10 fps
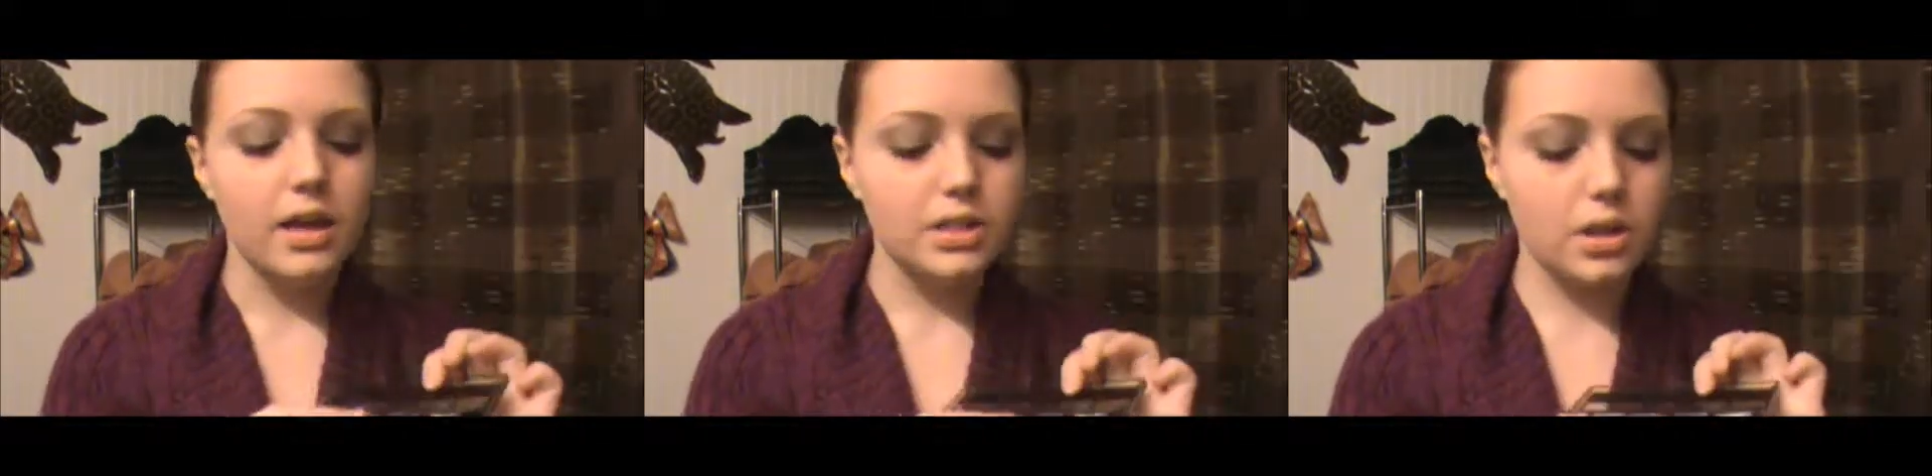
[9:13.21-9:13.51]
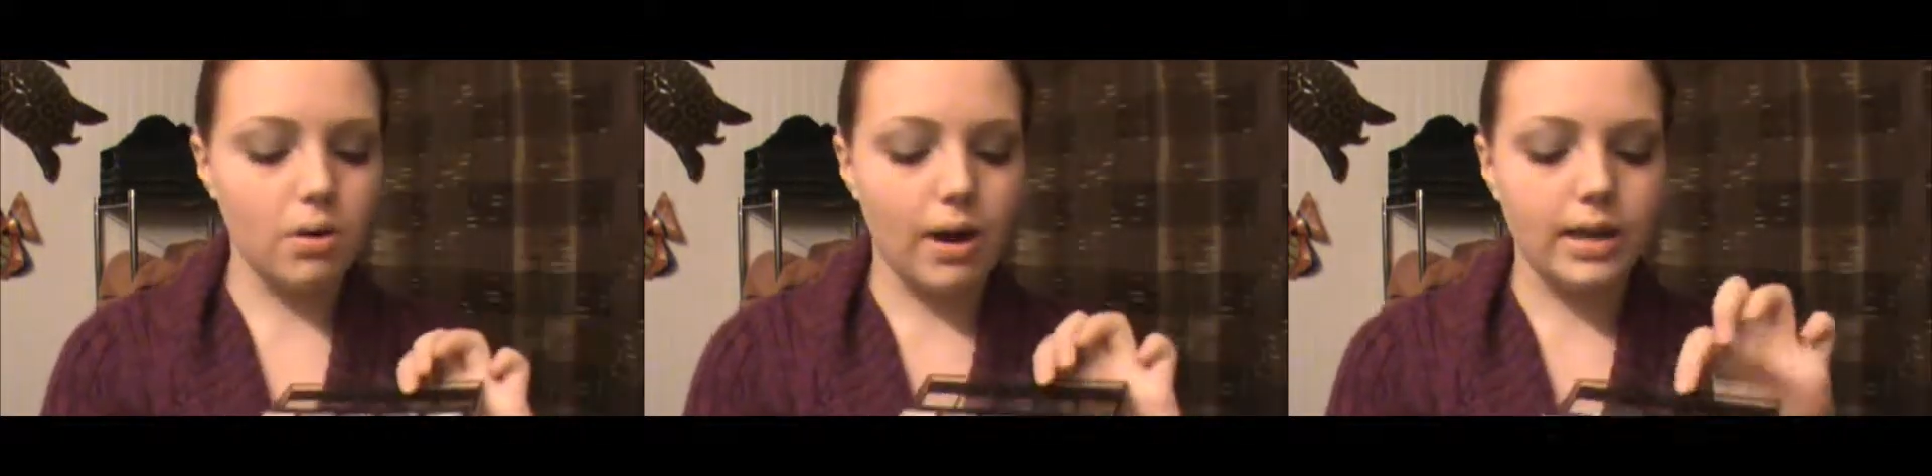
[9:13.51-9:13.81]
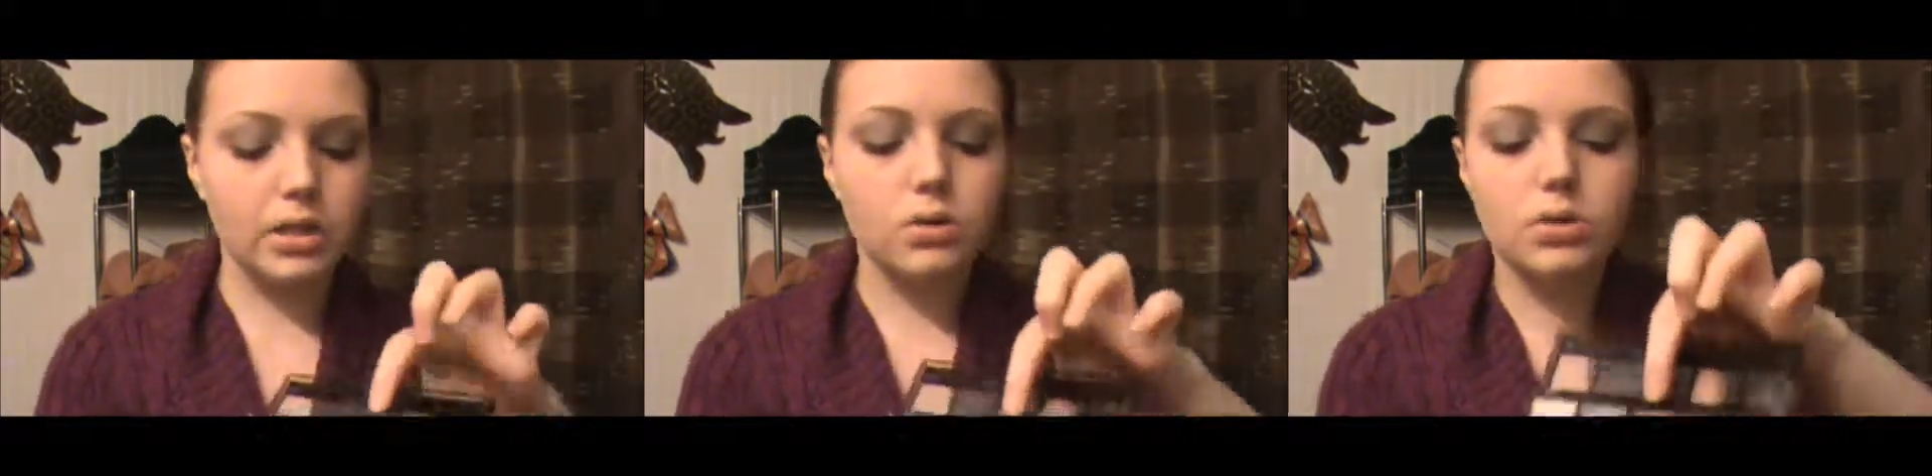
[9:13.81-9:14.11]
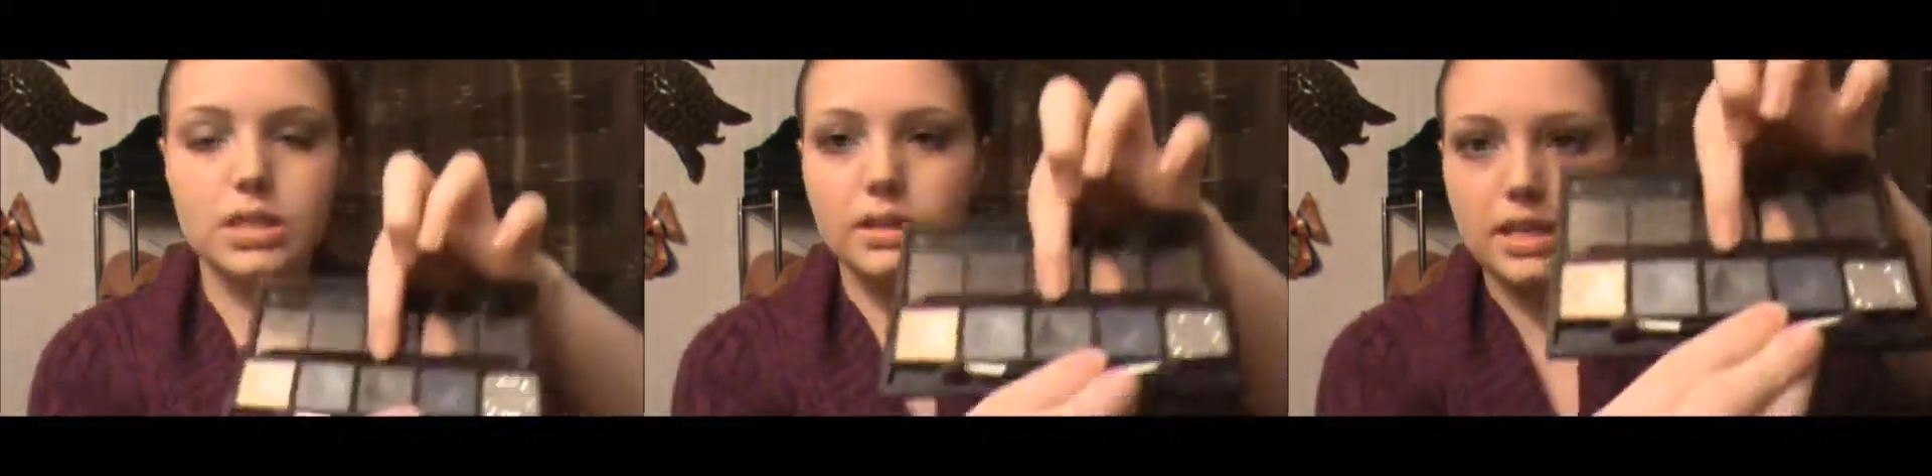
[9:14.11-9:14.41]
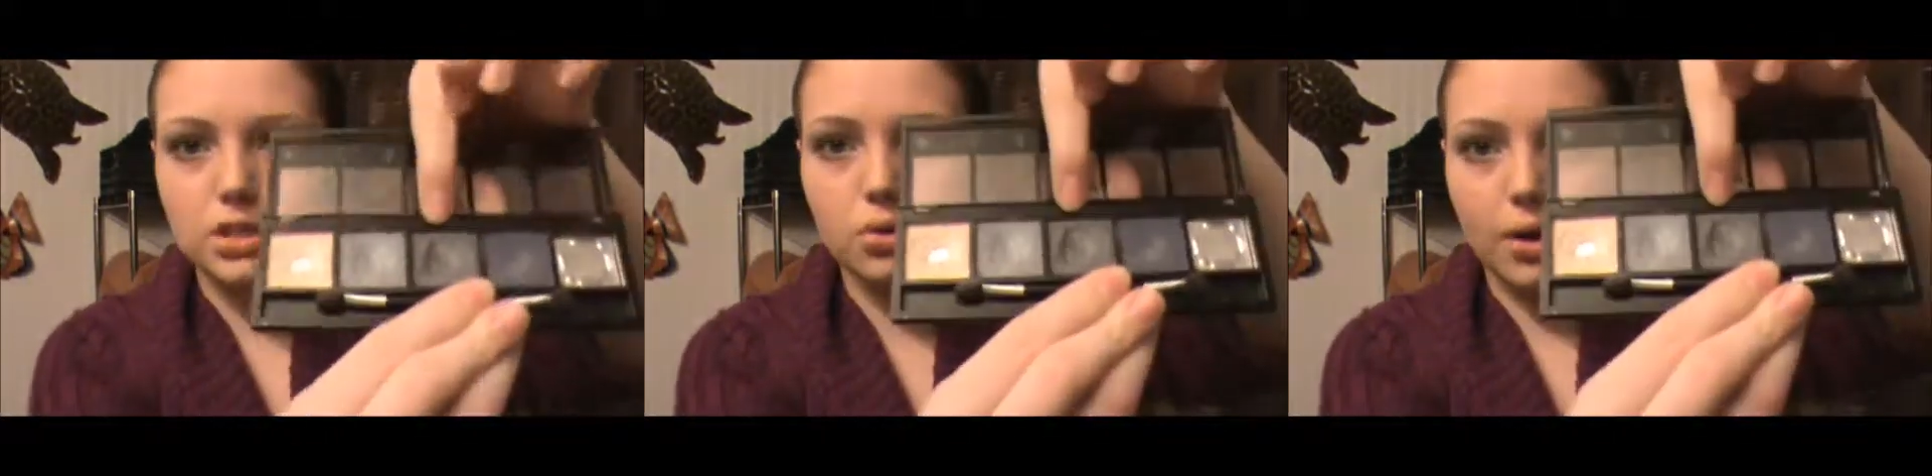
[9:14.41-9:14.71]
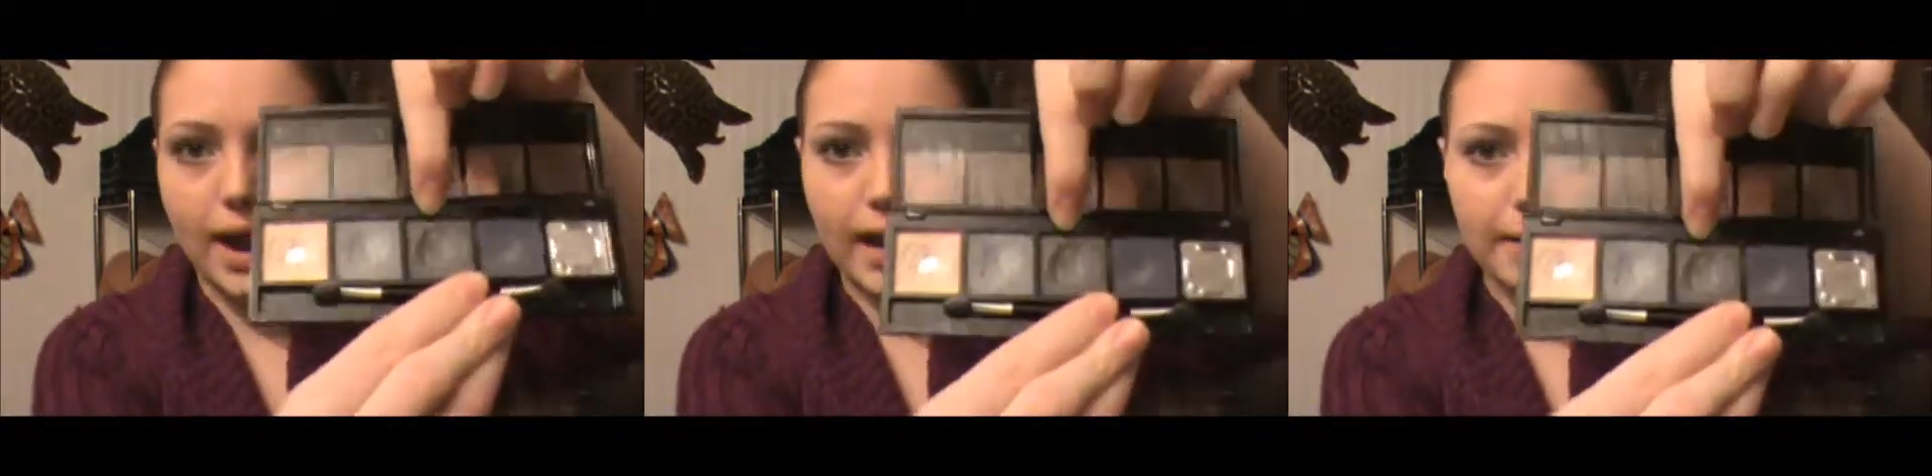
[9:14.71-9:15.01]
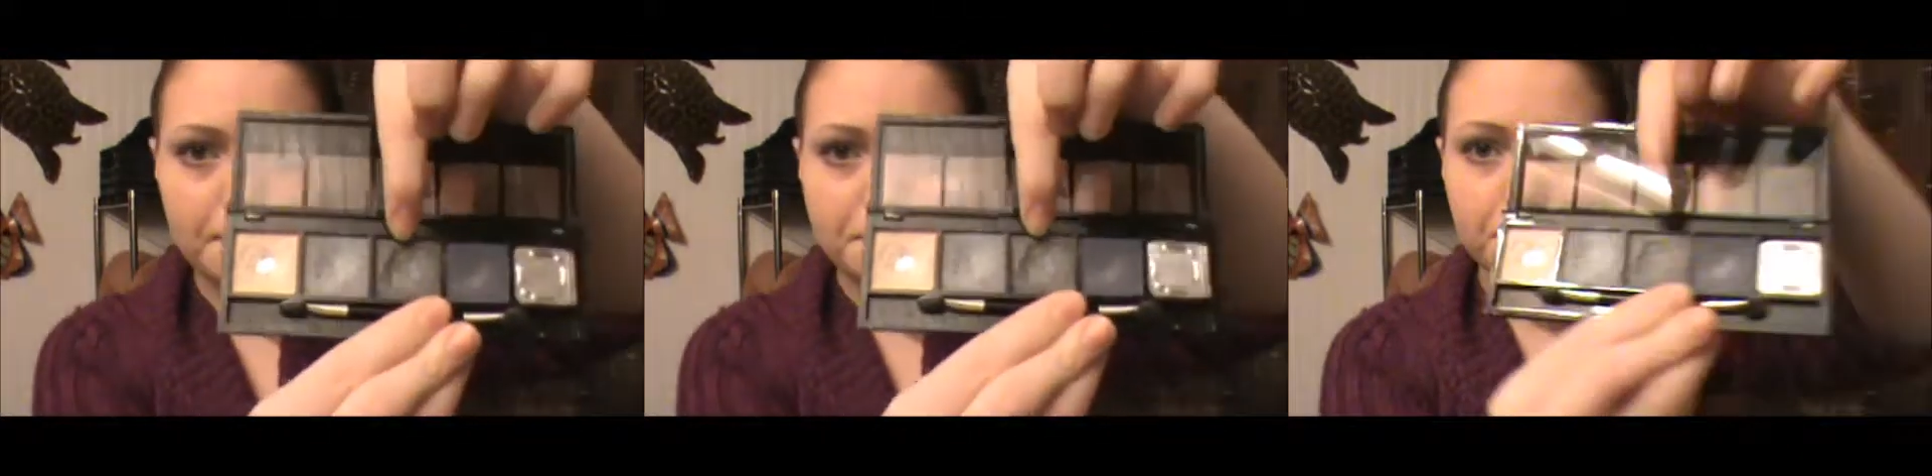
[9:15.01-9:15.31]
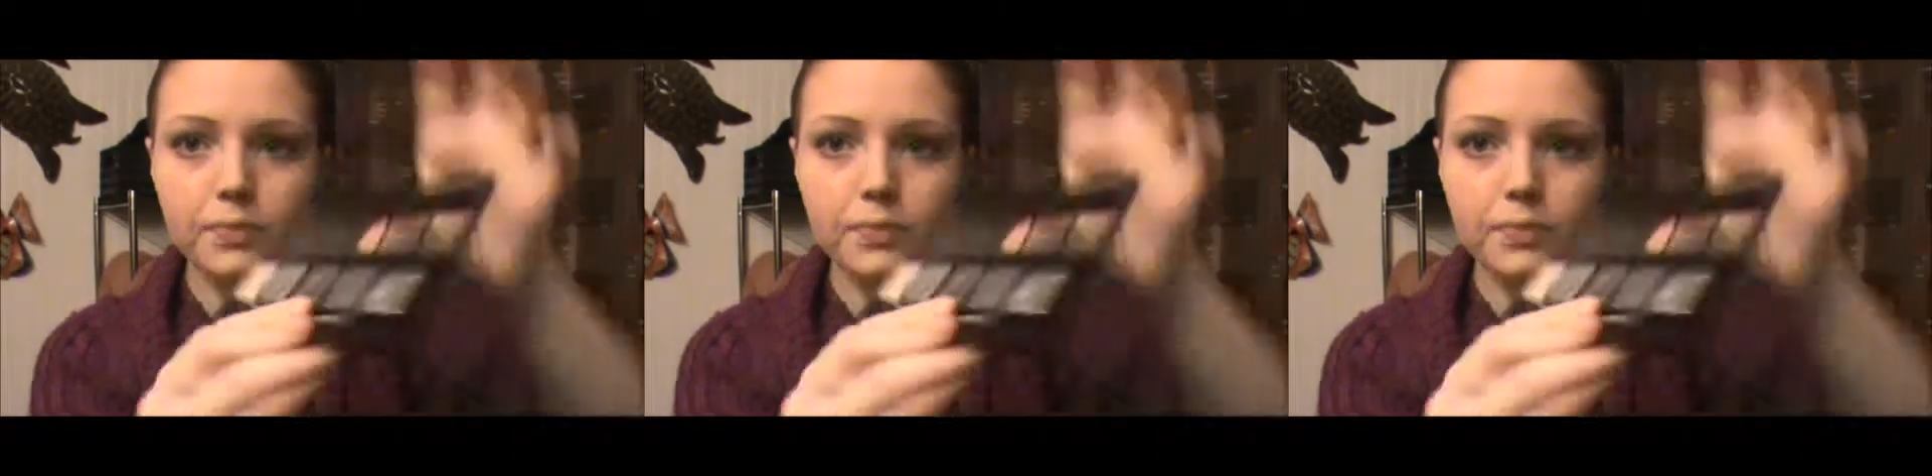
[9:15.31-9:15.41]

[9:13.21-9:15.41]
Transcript: So I used this gray